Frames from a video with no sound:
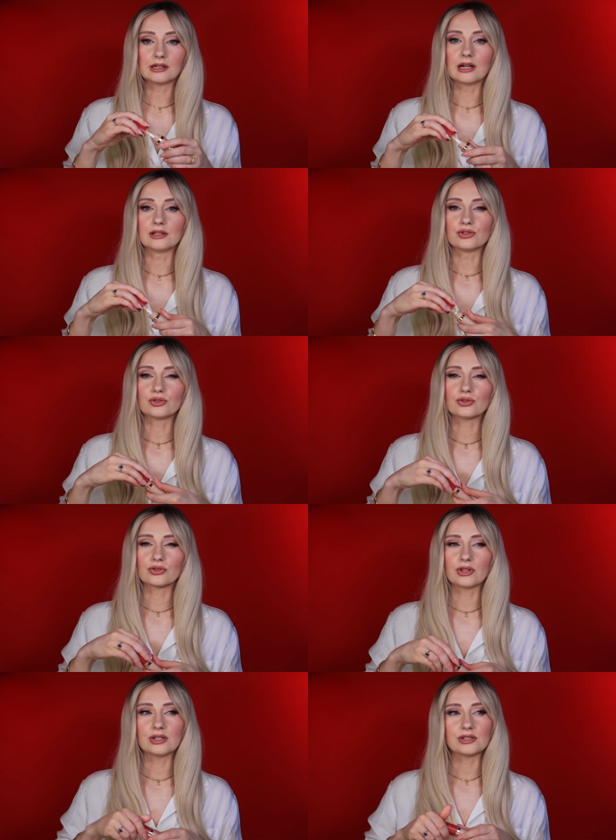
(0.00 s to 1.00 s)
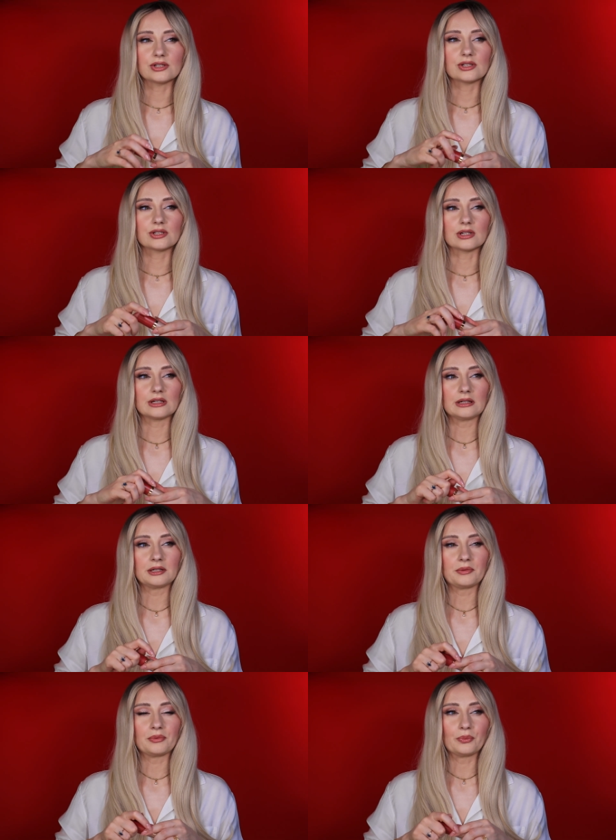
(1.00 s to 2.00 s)
And due to this,
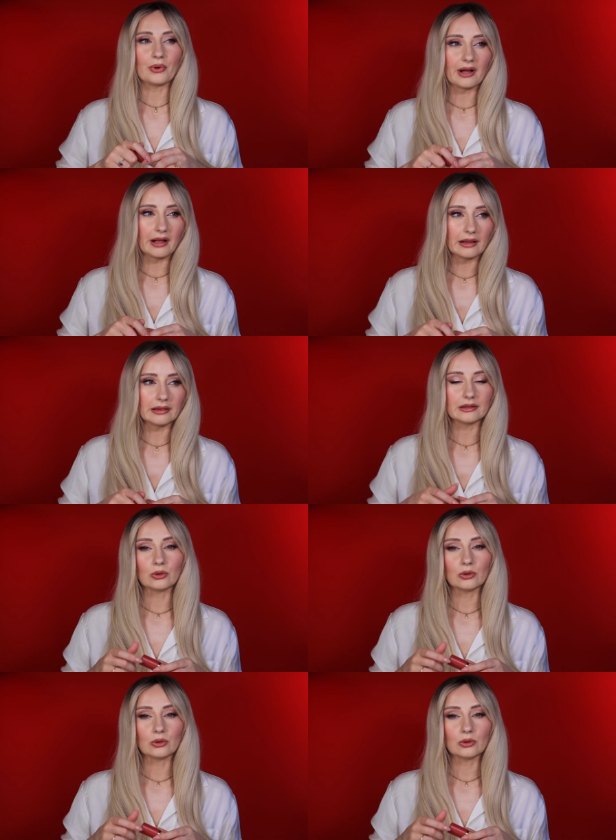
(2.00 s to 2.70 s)
well,